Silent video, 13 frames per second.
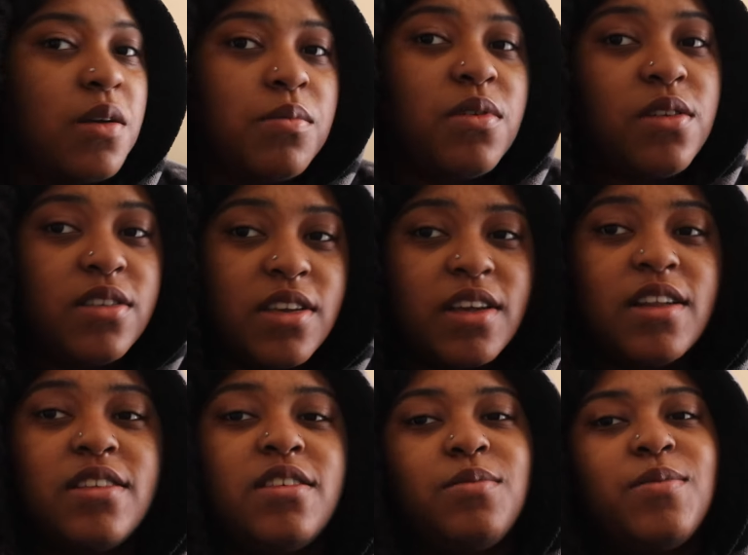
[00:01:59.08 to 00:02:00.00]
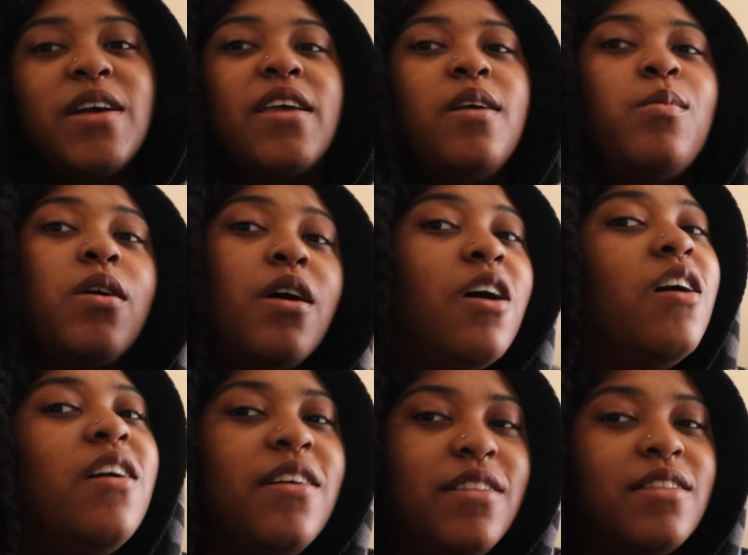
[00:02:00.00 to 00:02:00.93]
Bro, the second I turned my camera
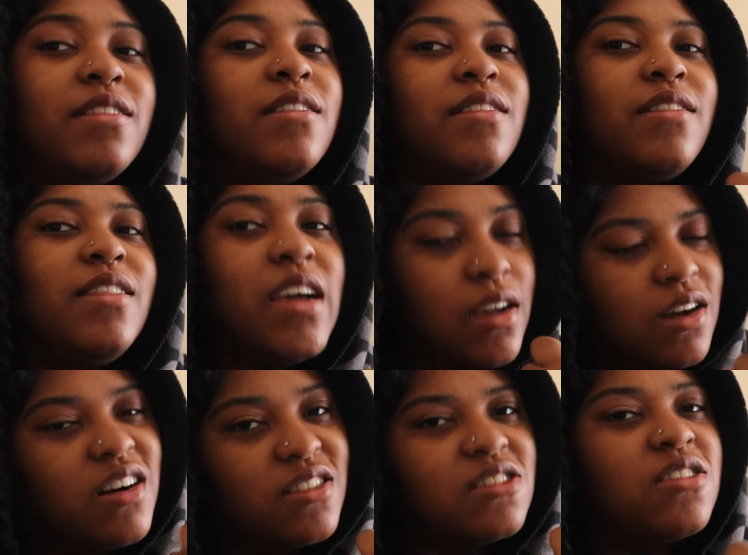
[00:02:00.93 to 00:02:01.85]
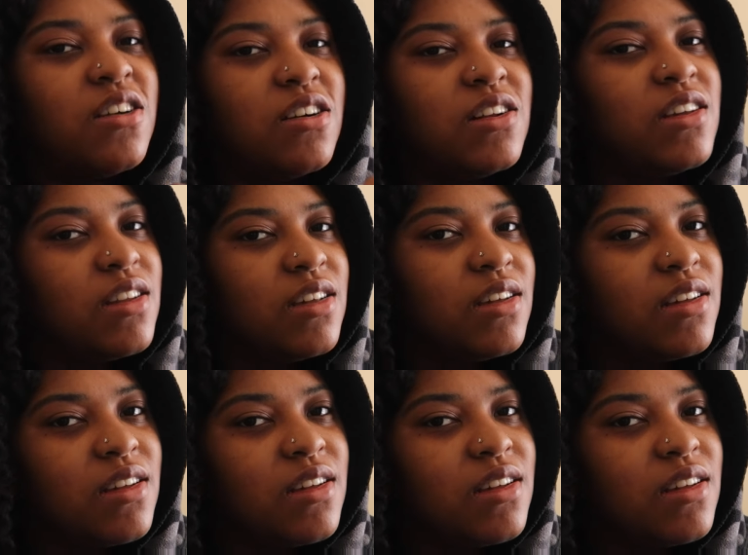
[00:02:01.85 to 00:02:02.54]
on, that car started.